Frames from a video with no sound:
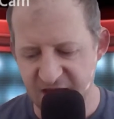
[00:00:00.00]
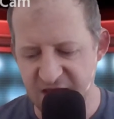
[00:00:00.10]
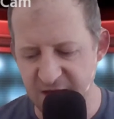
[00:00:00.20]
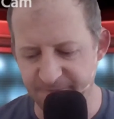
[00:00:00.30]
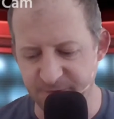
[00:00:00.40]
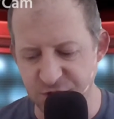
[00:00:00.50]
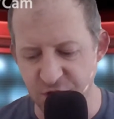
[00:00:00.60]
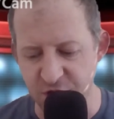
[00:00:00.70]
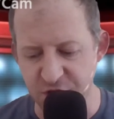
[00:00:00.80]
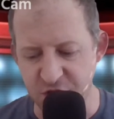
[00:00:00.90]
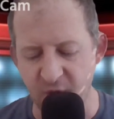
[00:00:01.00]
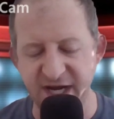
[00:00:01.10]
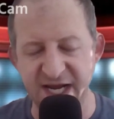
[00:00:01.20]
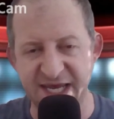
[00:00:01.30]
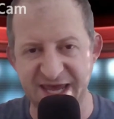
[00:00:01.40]
If you're
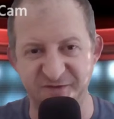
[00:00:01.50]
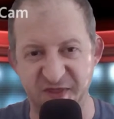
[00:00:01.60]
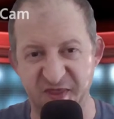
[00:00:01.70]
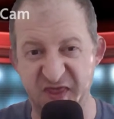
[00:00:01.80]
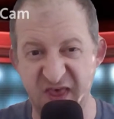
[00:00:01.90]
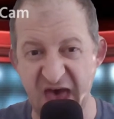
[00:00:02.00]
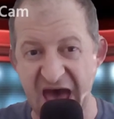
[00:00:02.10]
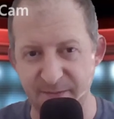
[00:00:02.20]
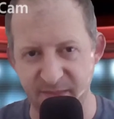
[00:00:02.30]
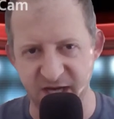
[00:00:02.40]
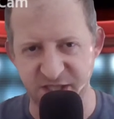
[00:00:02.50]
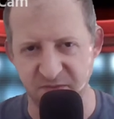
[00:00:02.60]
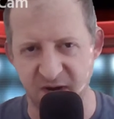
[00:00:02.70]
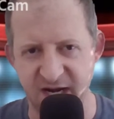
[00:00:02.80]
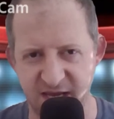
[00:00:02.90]
going to give that much
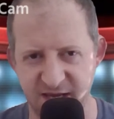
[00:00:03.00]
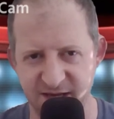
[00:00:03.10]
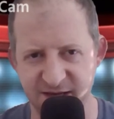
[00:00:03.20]
money